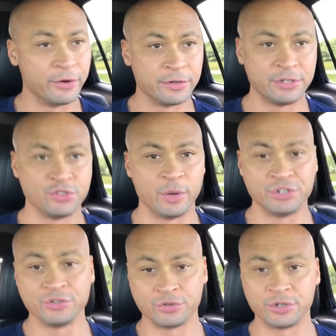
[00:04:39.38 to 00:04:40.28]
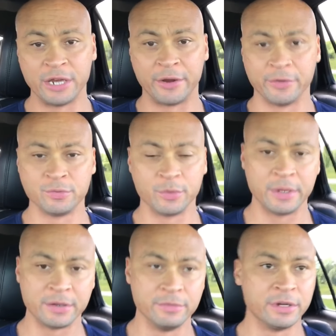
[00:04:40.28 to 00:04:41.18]
situations or scenarios where
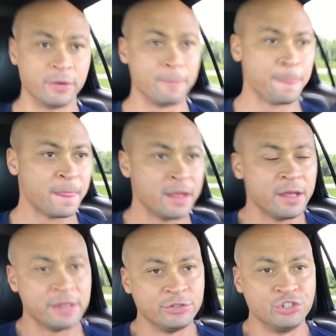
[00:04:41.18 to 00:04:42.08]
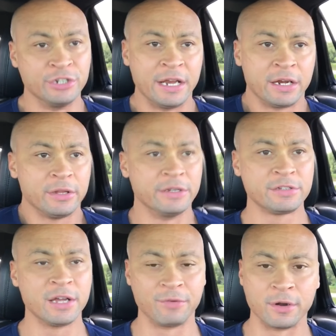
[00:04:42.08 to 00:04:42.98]
we could, genetically
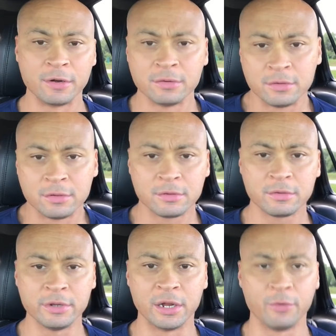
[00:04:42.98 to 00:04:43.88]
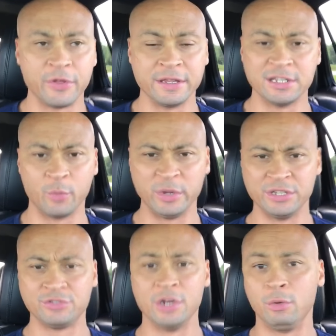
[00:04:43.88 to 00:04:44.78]
discover, things that we
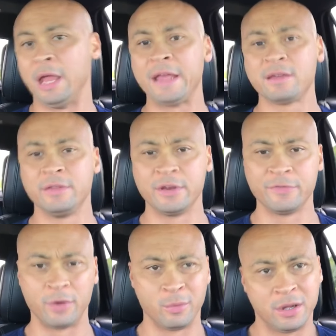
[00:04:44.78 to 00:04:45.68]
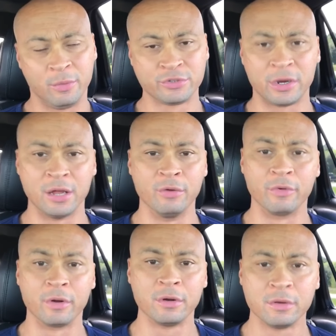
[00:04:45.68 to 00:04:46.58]
just don't like, and therefore, well, we'll try over.
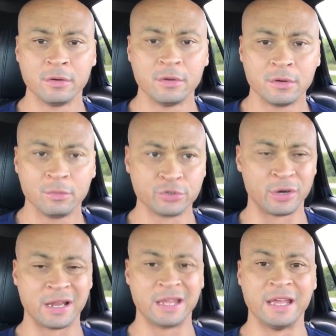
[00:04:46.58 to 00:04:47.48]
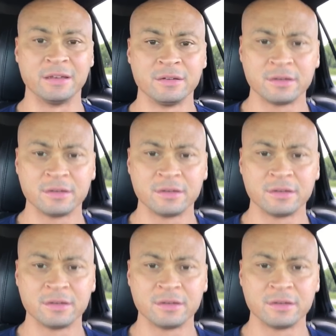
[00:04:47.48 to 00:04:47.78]
We'll try again.